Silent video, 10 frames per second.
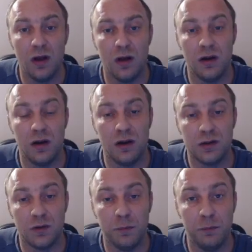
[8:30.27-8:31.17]
uh,
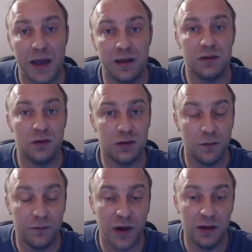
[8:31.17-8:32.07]
some battles on
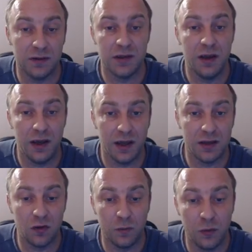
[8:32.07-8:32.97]
some files
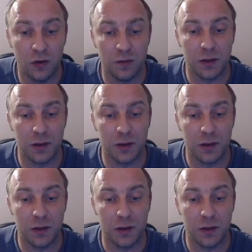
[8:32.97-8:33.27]
against your opponent.